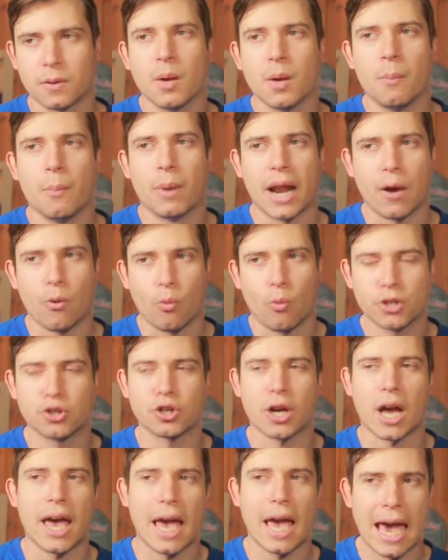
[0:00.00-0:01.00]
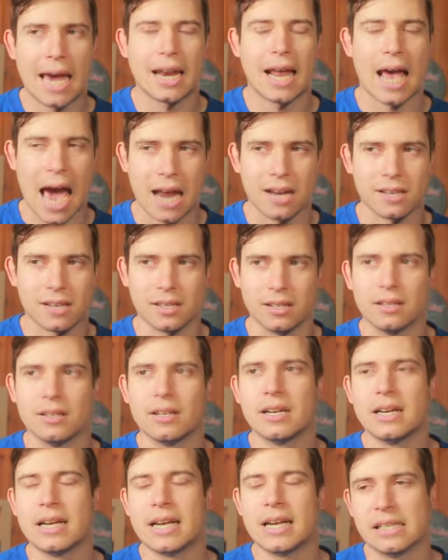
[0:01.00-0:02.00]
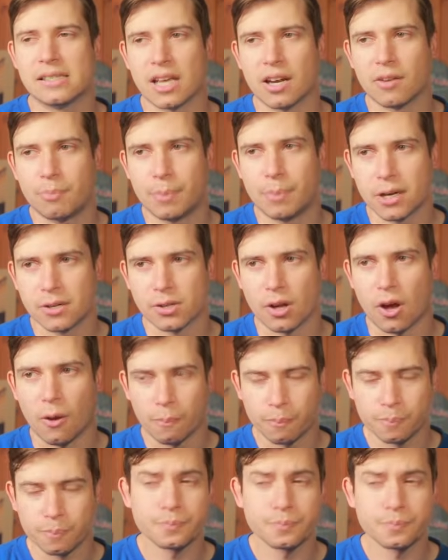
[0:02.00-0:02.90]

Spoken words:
But I wish I had Addison instead of Pearsall.